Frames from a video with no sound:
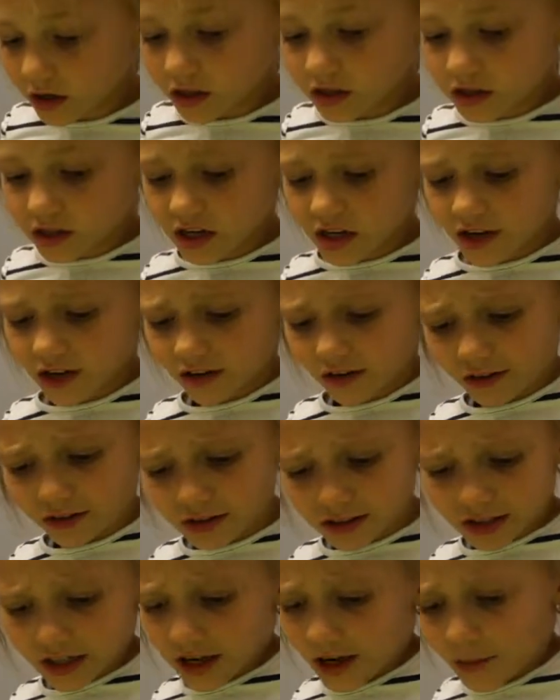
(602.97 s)
to take a long
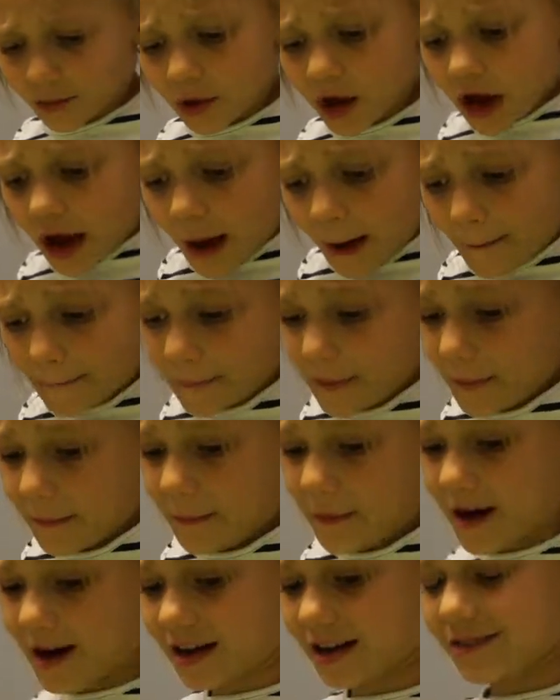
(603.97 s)
time, but
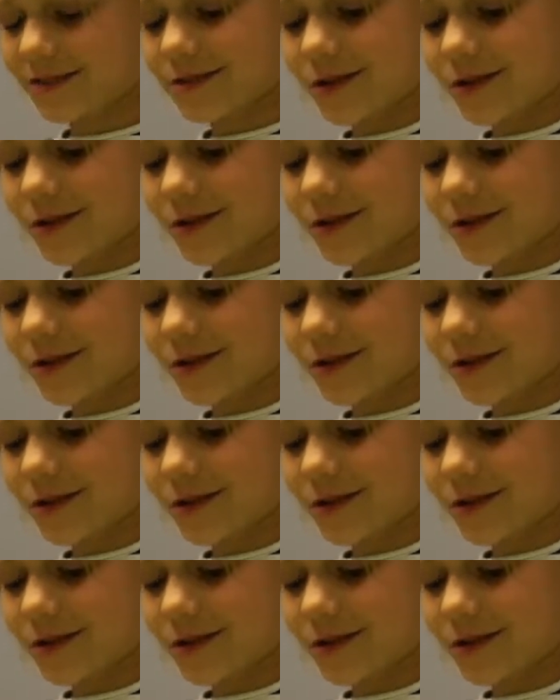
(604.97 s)
mine is